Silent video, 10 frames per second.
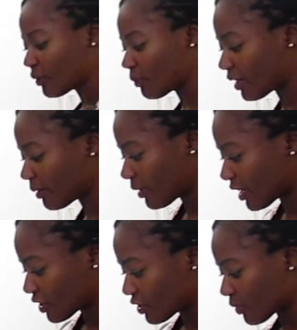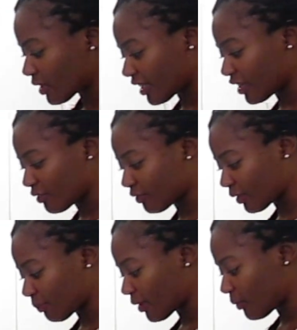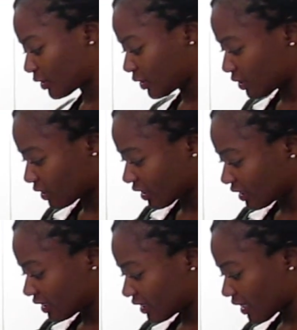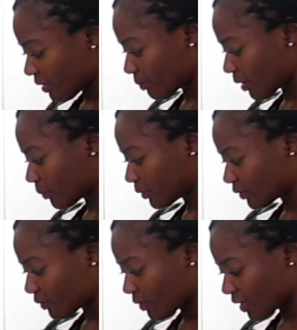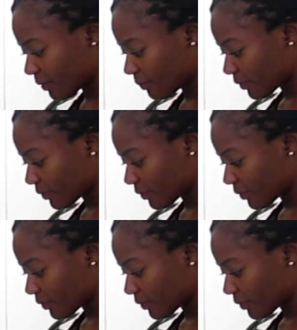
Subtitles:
want to make sure that you flip it once you start to see bubbles form,